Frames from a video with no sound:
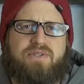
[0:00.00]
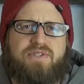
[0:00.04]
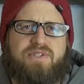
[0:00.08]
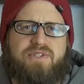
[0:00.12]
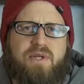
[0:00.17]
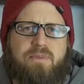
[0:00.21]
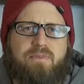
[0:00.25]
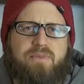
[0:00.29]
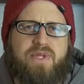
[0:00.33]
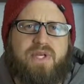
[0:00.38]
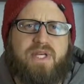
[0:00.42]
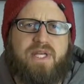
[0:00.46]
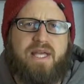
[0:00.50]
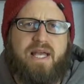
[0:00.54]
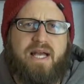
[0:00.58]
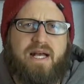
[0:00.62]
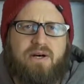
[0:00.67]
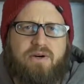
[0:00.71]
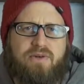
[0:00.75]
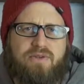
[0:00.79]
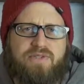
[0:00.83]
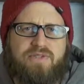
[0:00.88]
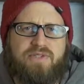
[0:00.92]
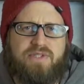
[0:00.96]
something
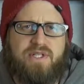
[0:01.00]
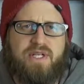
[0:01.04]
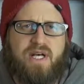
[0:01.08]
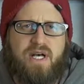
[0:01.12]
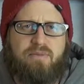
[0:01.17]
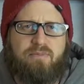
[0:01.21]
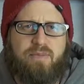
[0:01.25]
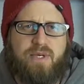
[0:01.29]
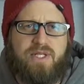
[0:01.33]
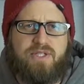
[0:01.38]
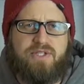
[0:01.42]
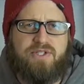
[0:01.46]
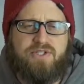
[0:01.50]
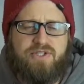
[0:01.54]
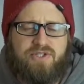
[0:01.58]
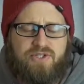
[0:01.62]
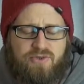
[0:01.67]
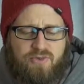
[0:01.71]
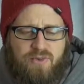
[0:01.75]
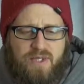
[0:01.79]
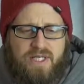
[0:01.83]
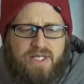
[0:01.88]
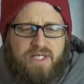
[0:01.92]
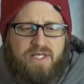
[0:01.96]
else that I've been
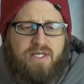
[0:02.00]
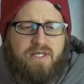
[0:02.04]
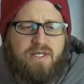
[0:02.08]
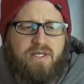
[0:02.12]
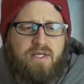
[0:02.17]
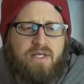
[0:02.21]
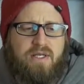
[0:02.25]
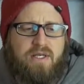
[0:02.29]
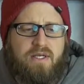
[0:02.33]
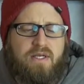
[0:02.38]
doing